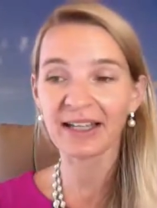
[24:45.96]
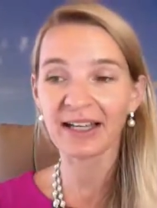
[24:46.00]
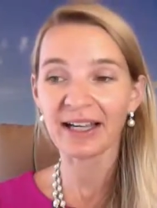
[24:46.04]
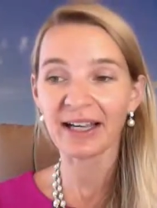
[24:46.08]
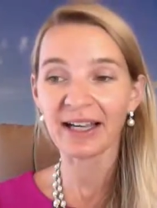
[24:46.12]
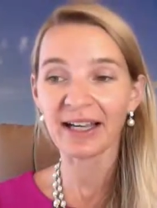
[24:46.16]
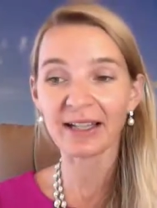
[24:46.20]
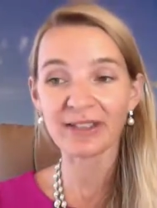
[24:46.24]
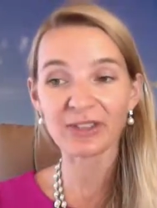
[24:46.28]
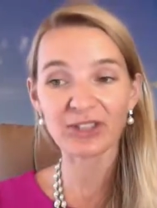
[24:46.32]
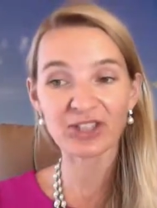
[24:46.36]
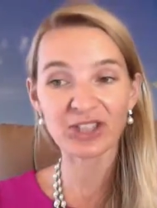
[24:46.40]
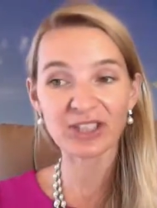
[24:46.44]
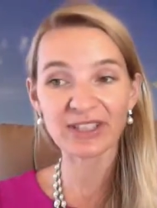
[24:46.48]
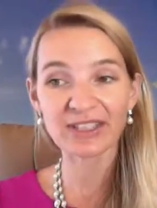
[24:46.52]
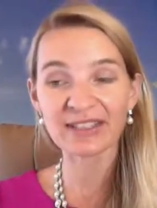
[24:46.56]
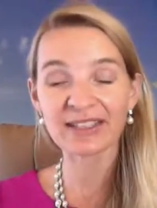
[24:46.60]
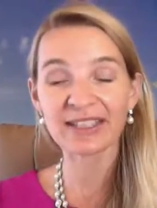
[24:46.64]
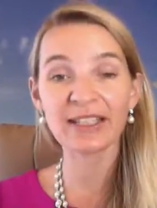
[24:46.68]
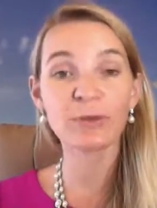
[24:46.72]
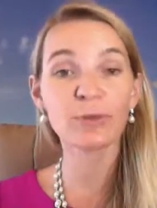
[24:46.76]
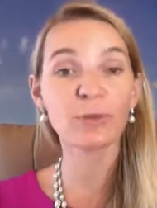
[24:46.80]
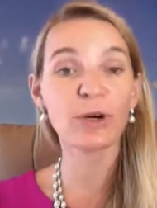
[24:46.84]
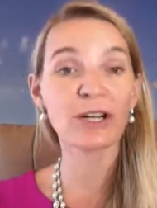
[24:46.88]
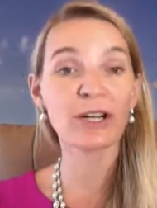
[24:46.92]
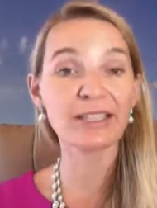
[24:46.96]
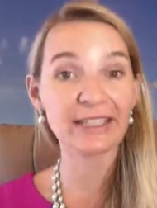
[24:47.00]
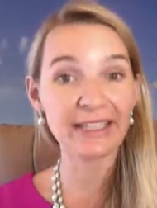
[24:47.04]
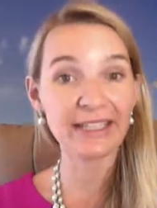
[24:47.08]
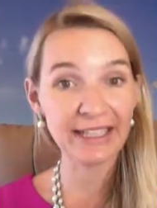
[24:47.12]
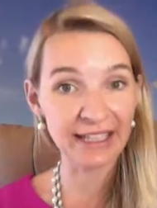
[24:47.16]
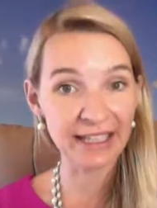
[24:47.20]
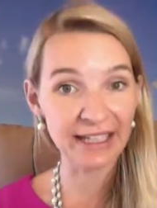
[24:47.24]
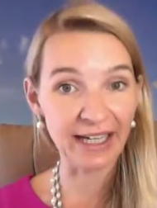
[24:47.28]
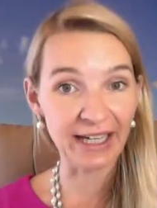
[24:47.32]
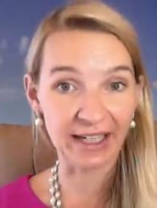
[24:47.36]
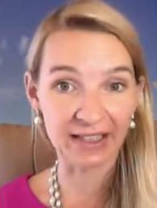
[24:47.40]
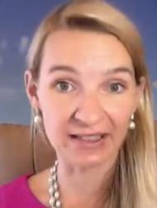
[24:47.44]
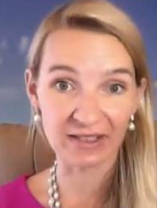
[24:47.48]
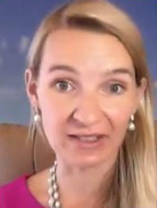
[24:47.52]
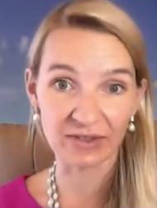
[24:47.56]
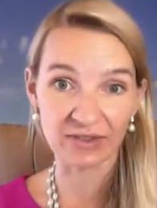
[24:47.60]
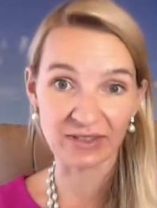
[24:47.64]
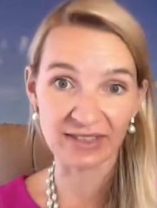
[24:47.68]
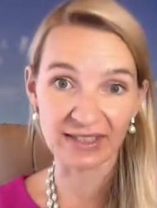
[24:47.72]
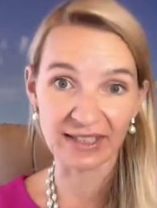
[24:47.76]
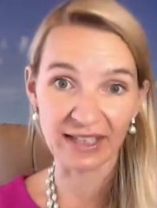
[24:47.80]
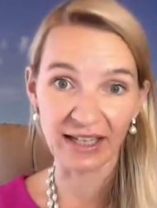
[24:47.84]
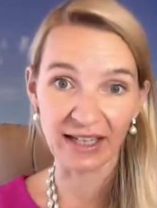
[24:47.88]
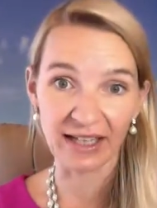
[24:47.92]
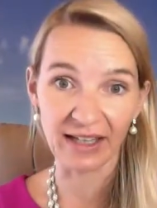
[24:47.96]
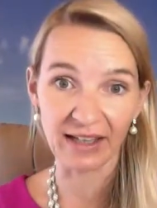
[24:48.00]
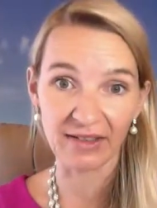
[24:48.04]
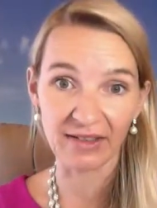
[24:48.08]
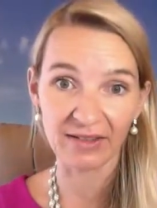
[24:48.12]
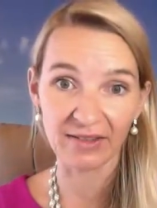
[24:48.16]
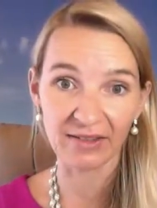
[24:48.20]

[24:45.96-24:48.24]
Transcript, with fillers: and just see what he has to say.